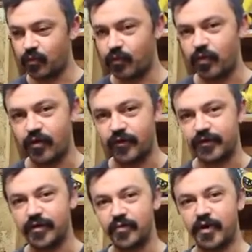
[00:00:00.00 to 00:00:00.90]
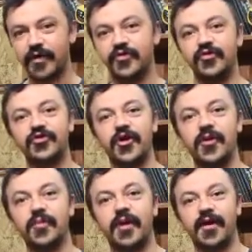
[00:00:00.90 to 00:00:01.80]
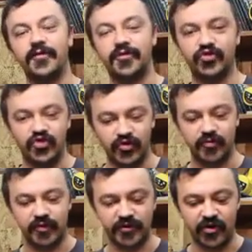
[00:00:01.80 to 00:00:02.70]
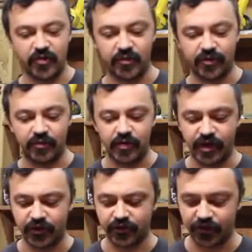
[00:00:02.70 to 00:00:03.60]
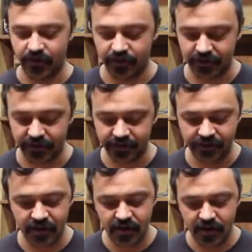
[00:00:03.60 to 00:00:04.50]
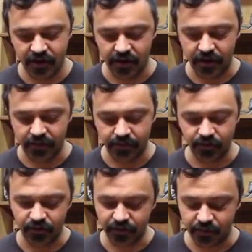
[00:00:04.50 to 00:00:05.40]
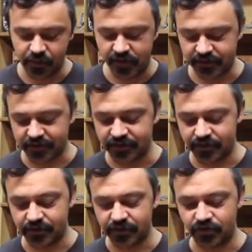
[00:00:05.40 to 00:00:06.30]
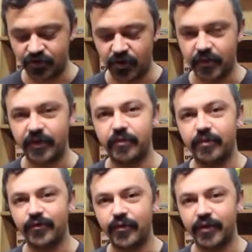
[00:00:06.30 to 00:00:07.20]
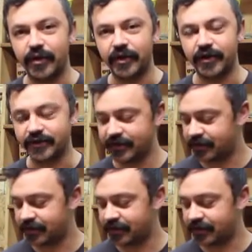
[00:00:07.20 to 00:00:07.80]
perfectly razor sharp, having just been sharpened prior to starting this. So it's good practice to sharpen them beforehand.